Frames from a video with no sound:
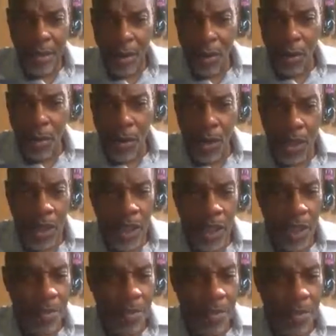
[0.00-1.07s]
Now,
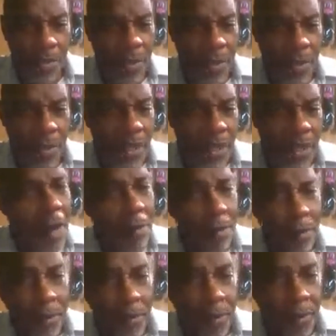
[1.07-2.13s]
whites home
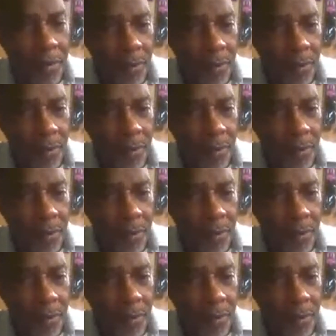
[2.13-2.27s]
ownership is,